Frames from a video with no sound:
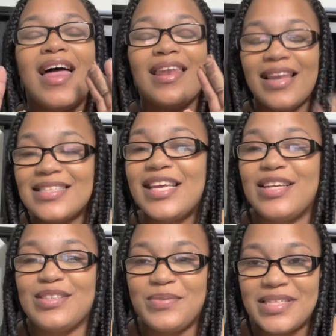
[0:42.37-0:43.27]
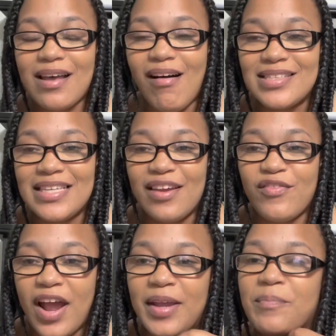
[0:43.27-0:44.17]
Let's get into this content,
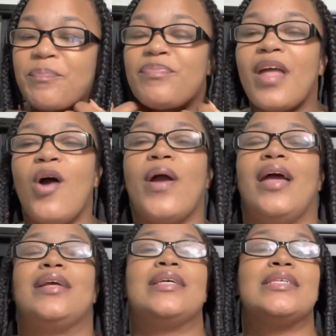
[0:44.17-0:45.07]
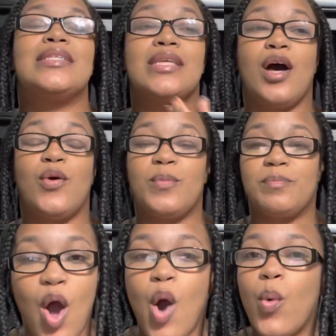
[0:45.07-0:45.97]
right? Okay, so
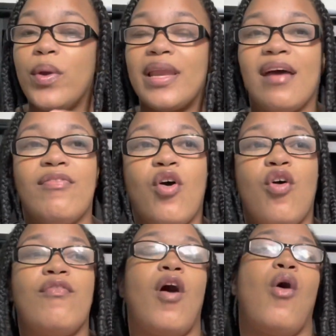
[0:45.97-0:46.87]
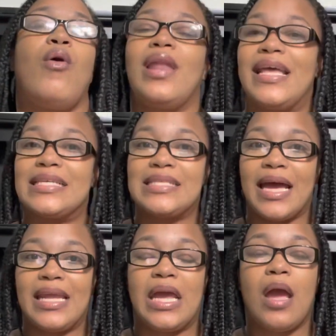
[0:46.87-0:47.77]
we left off all
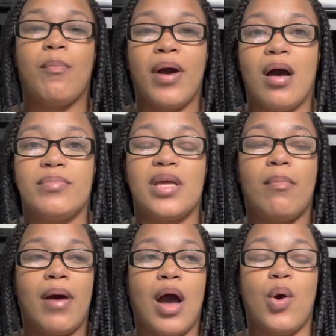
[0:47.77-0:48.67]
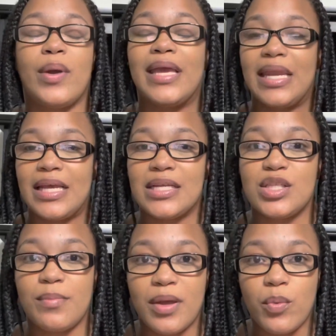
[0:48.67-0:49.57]
excited and pumped about getting
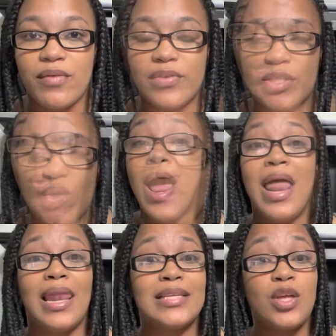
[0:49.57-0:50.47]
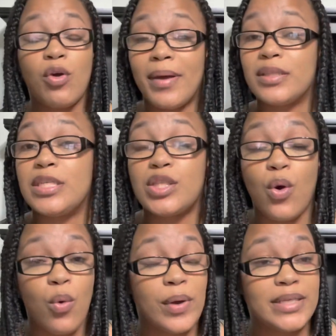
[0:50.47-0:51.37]
into midwifery school. Let's talk about these
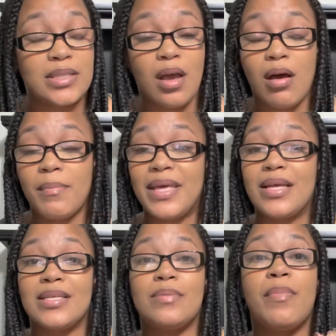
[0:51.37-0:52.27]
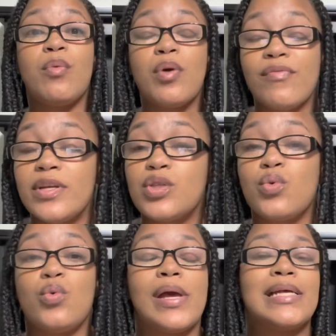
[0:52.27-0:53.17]
coins, y'all, because midwifery
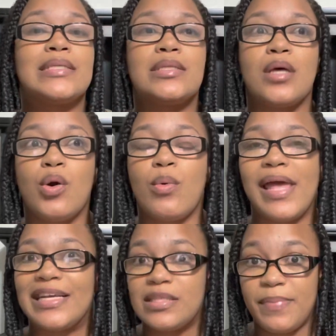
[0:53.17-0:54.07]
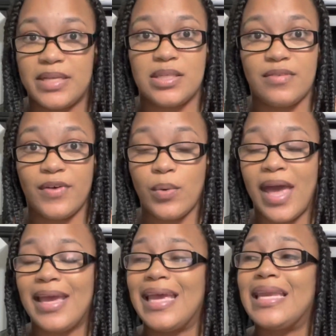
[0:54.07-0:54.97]
school is so expensive,
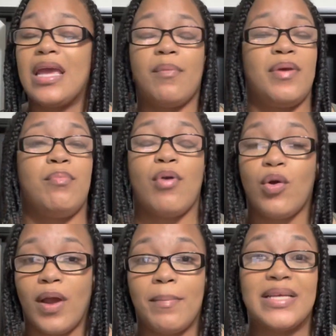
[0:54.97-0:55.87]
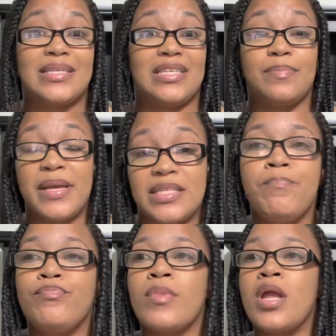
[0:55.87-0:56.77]
okay? Any NP program is
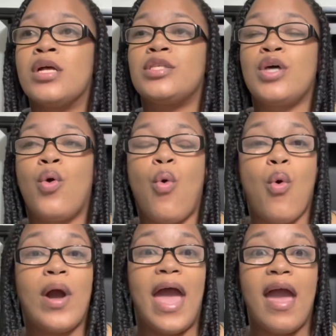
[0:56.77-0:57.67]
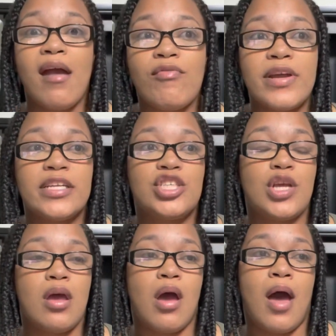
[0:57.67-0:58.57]
expensive. So on average,
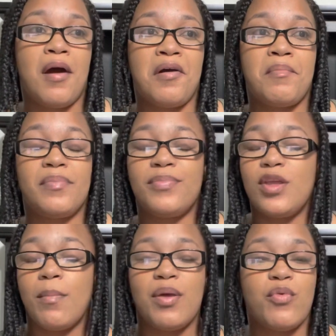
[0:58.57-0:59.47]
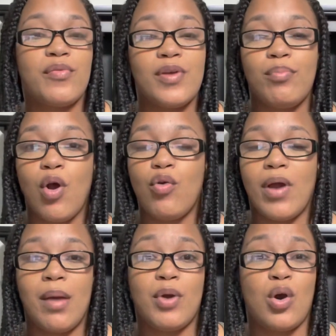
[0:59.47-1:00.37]
your midwifery
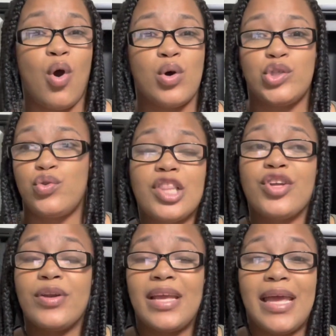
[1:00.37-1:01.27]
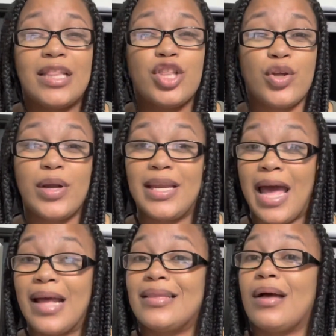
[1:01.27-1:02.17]
program could cost you $38,000 to
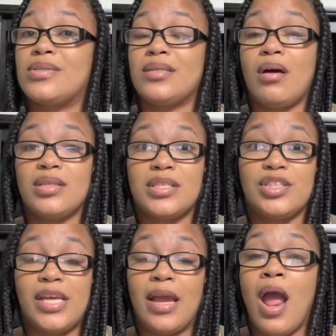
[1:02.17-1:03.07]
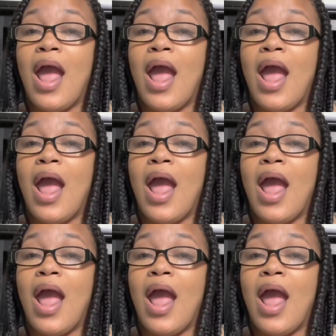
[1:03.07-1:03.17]
$39,000 a year.